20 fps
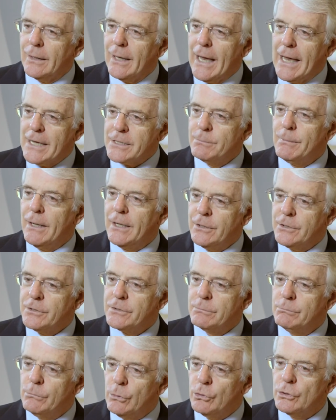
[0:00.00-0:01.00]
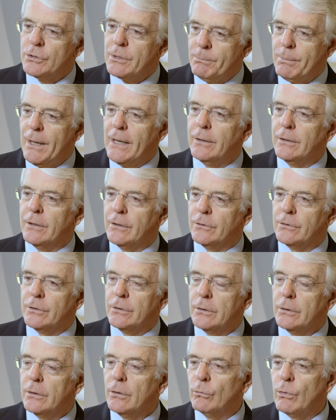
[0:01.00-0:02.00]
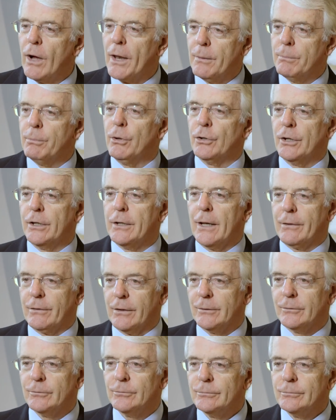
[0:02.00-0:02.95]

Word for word: has made us more dependent one upon another.